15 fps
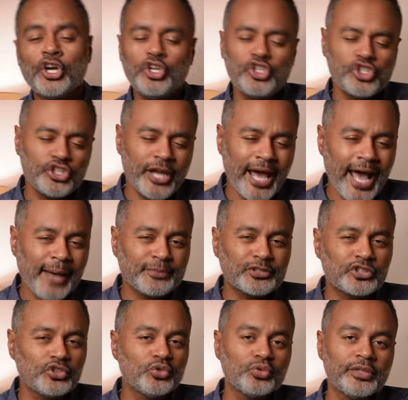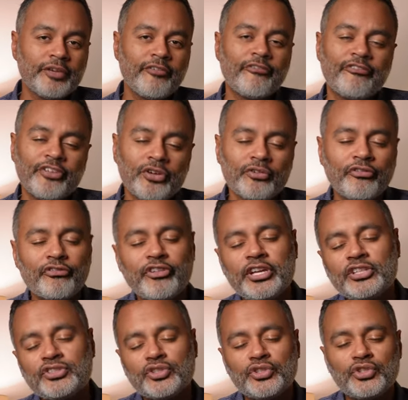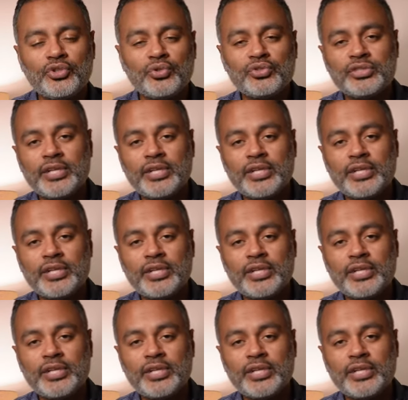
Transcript: you should absolutely feel free to use